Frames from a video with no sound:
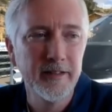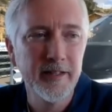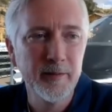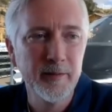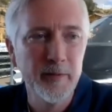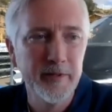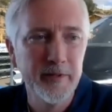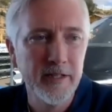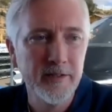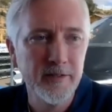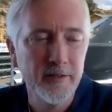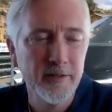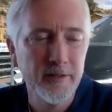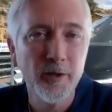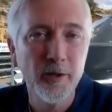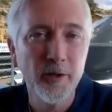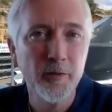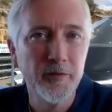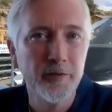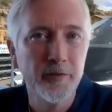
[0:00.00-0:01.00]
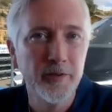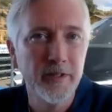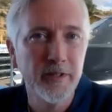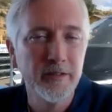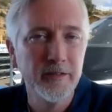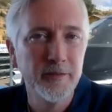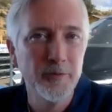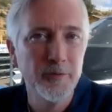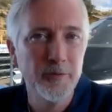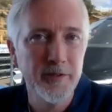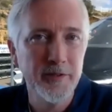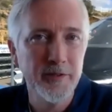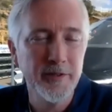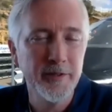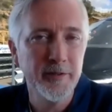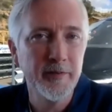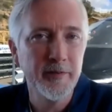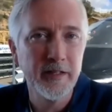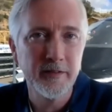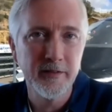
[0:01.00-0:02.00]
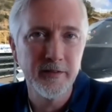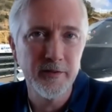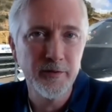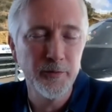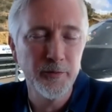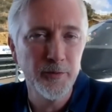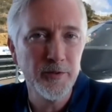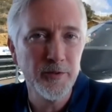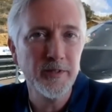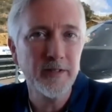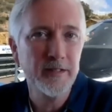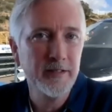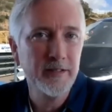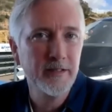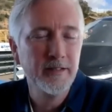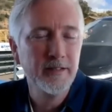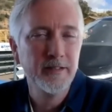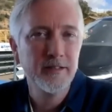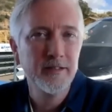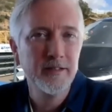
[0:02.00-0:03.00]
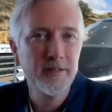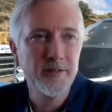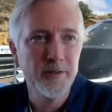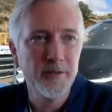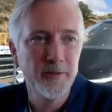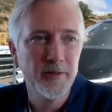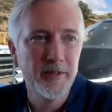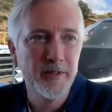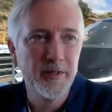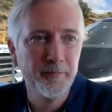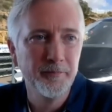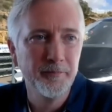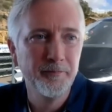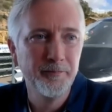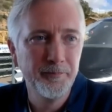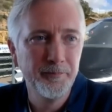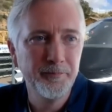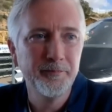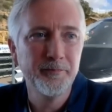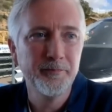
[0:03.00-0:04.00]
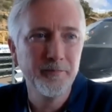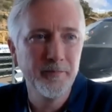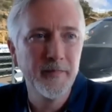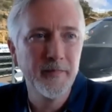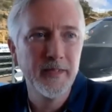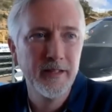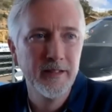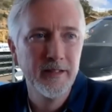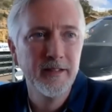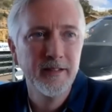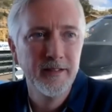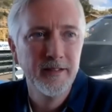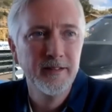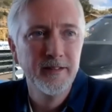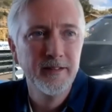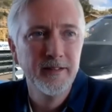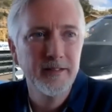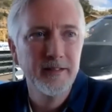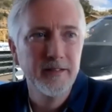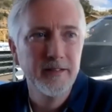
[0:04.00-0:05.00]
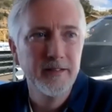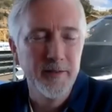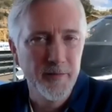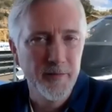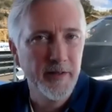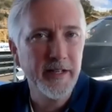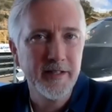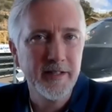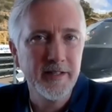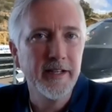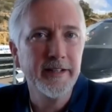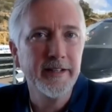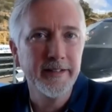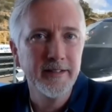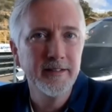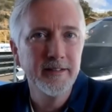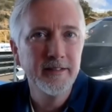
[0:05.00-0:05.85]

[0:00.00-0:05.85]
of thing, but that's our goal for all the turnaround on these tools. So it's very exciting.